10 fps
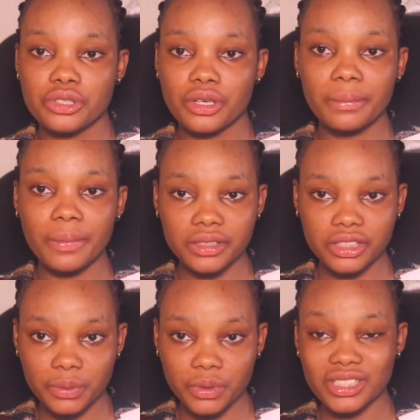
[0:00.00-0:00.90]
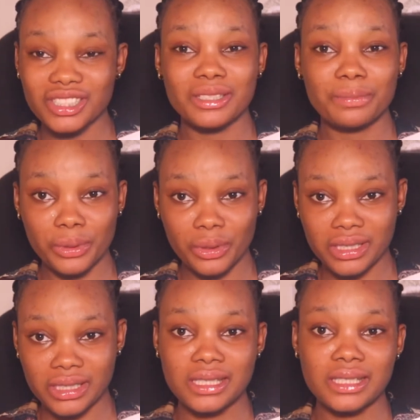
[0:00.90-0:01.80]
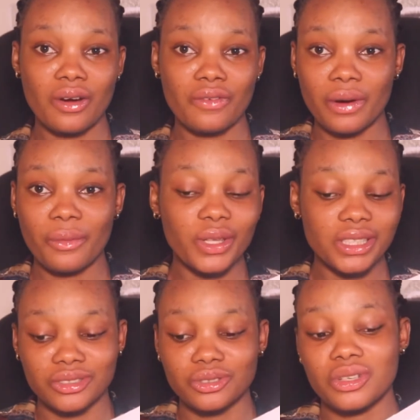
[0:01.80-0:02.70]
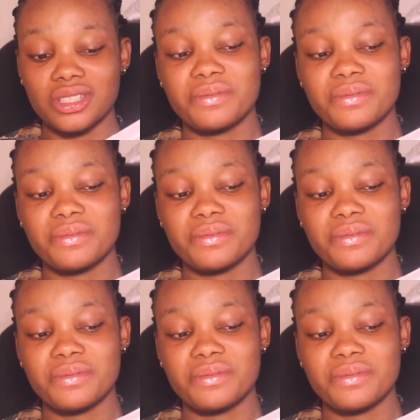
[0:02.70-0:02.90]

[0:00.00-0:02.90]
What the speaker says: show you about this product is the product itself and what it does